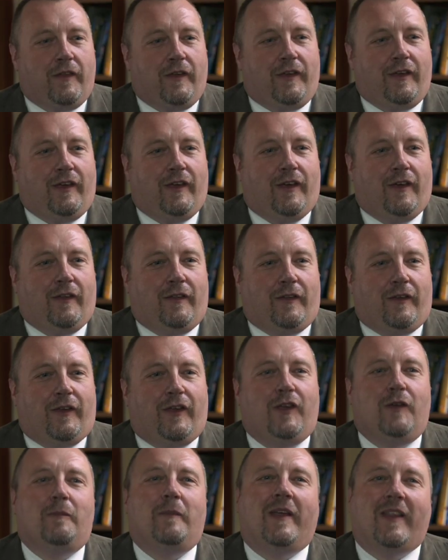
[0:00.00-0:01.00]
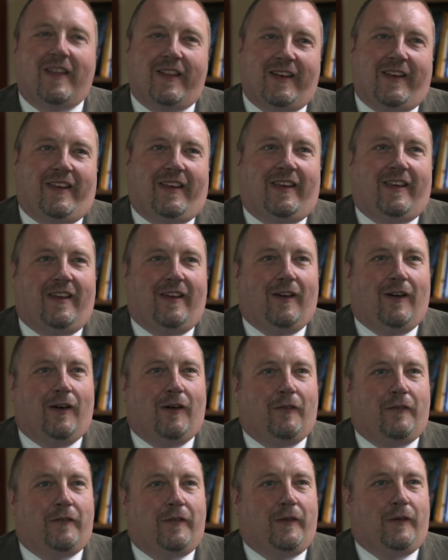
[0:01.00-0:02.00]
the, uh, the humility
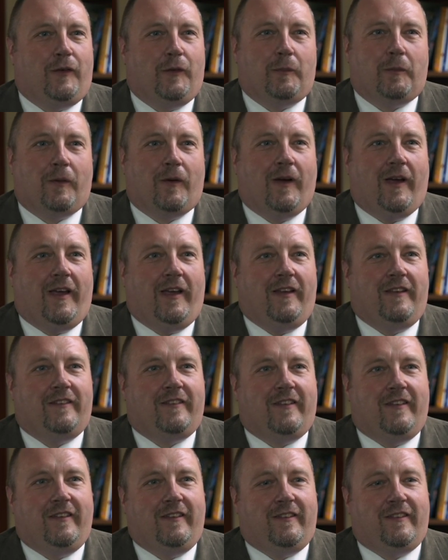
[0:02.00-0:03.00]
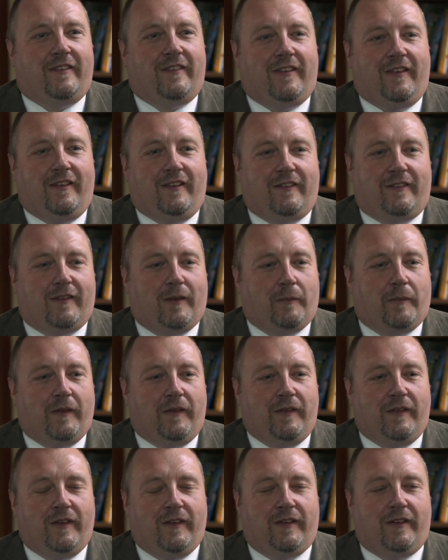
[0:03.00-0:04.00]
of the Duprés is, is
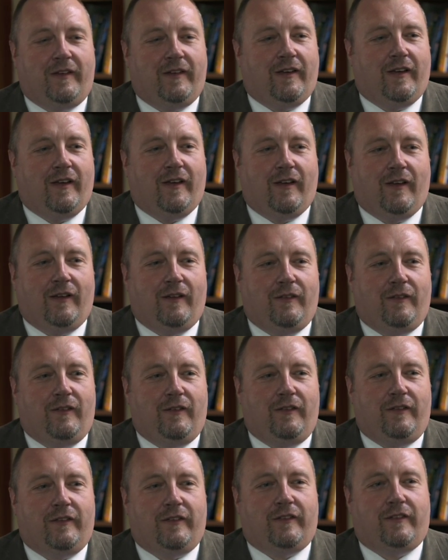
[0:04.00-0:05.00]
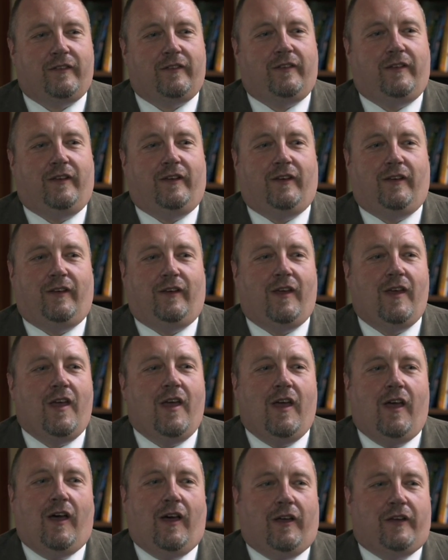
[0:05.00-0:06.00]
something that uh, just uh,
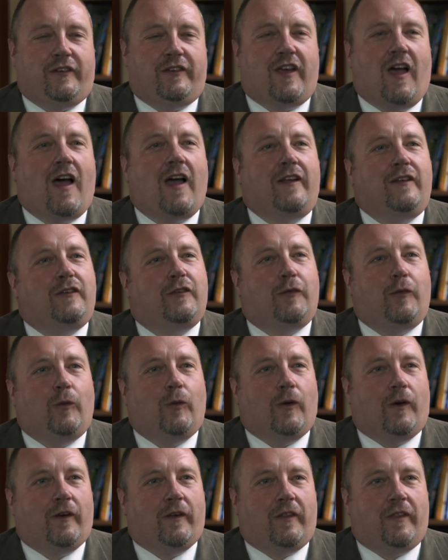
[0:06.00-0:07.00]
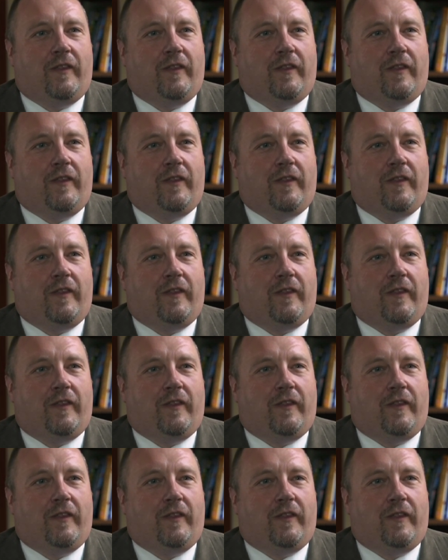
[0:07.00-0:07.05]
uh, shines forth.